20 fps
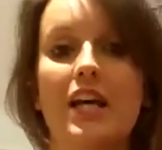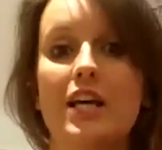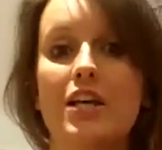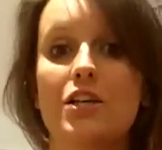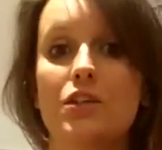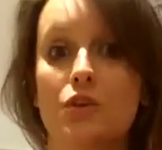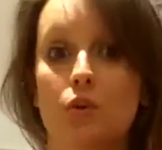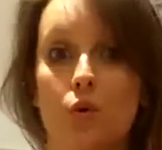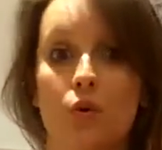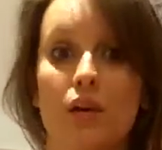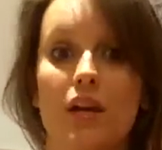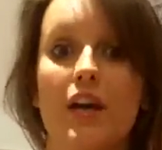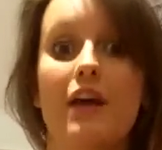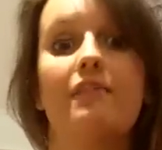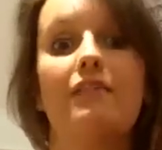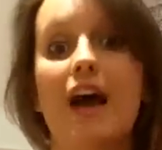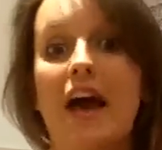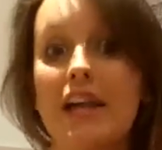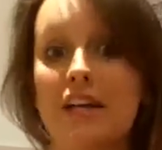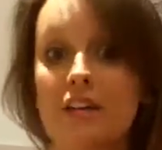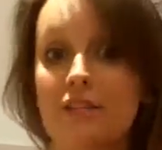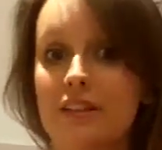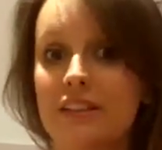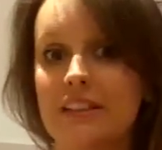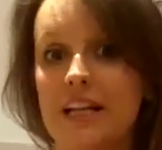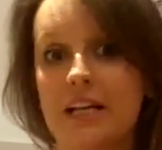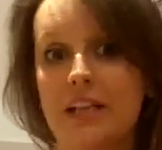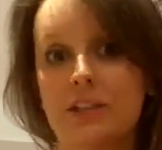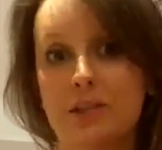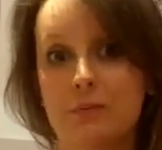so that if any of
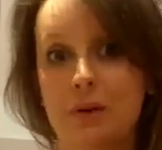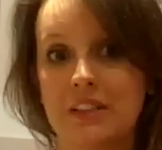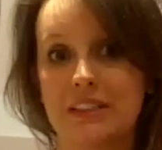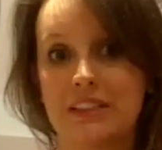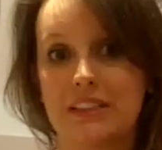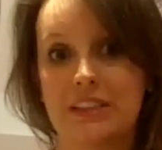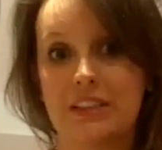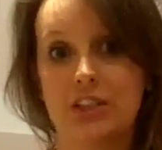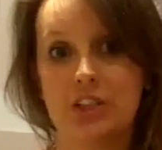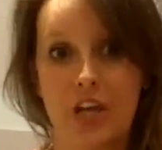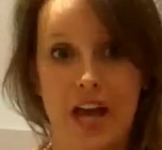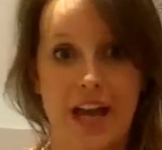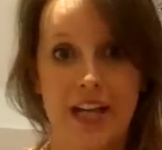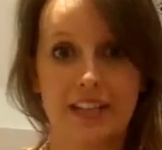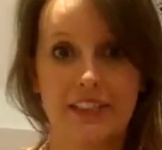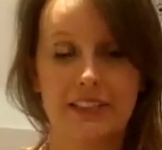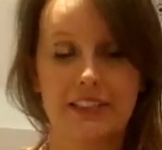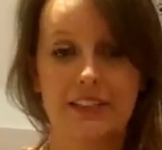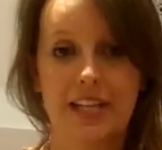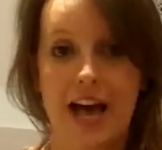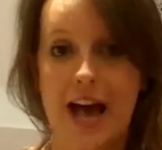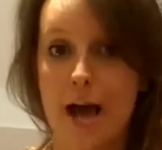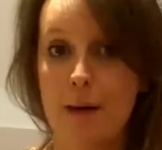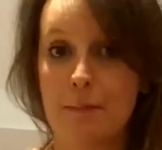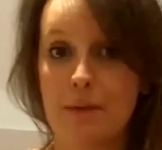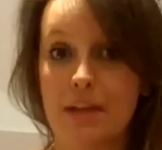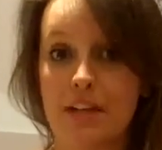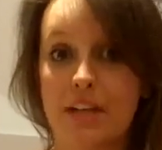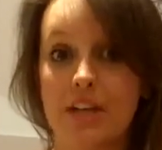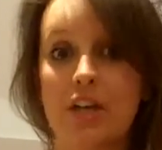these HMRC checks
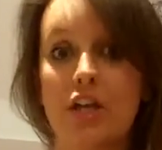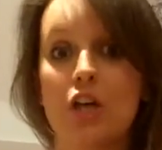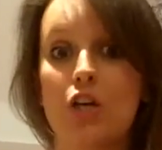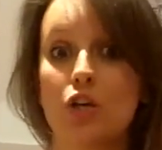happen,